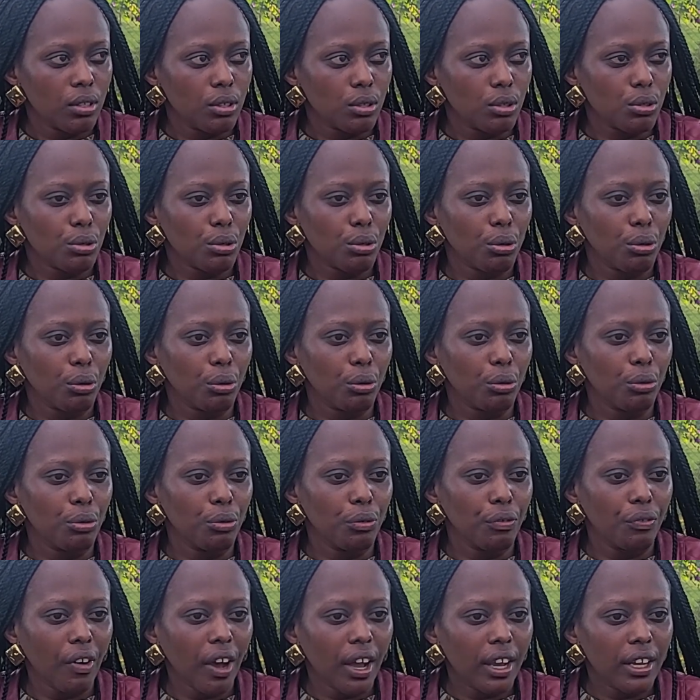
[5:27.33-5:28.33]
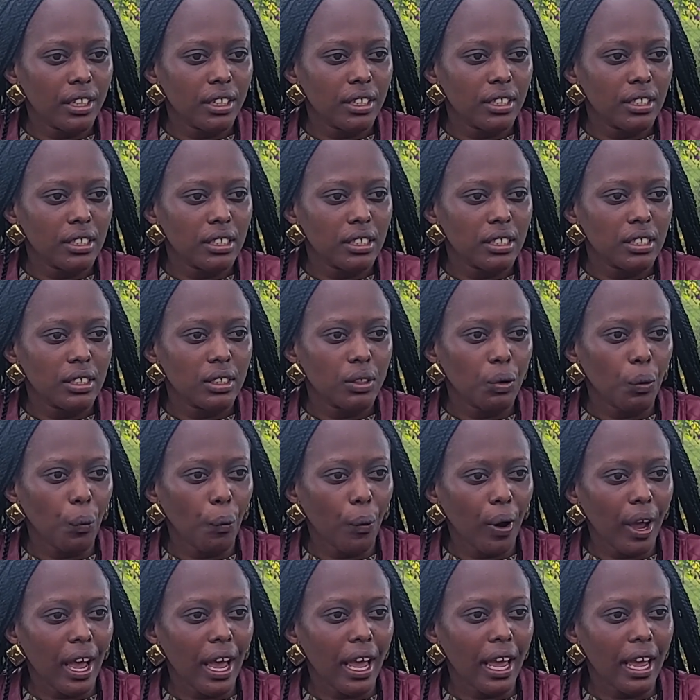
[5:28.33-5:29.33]
So you find
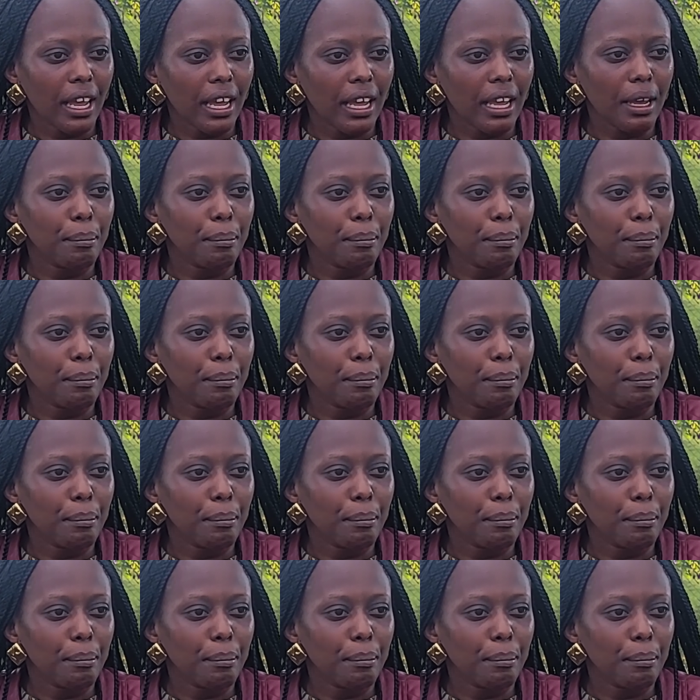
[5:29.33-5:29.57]
where